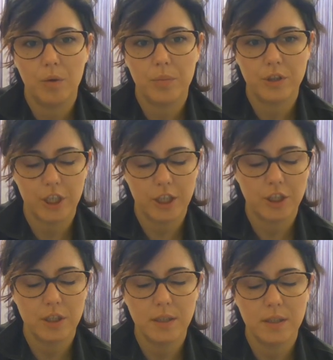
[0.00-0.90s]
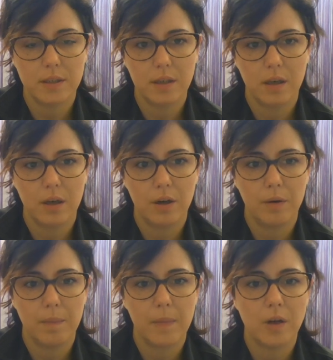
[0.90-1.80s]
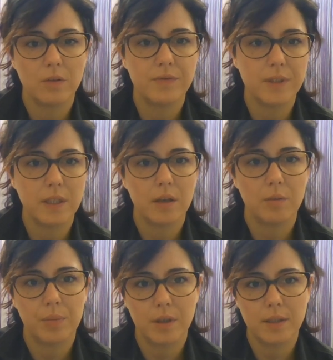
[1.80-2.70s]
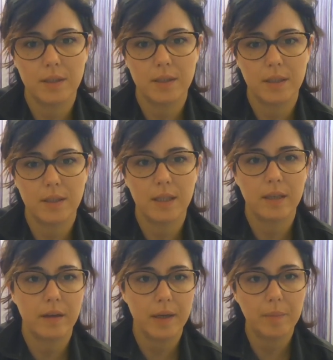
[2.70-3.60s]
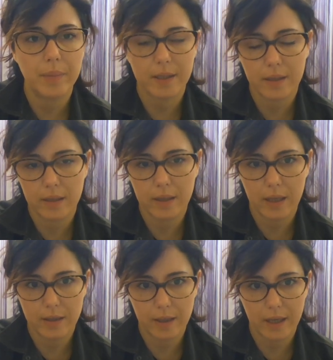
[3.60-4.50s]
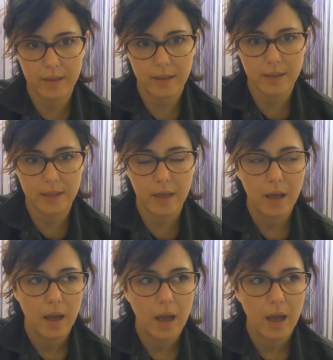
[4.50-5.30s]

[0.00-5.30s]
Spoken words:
projections on physical processes that are impacting the Adriatic Sea.